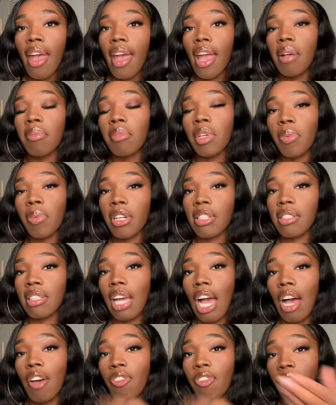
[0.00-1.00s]
And me
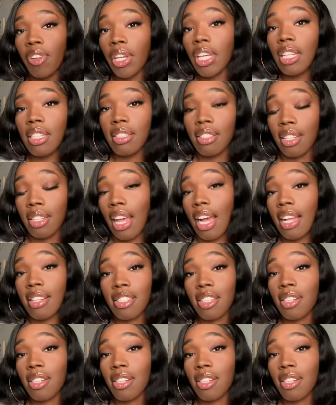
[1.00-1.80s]
personally, I fit into that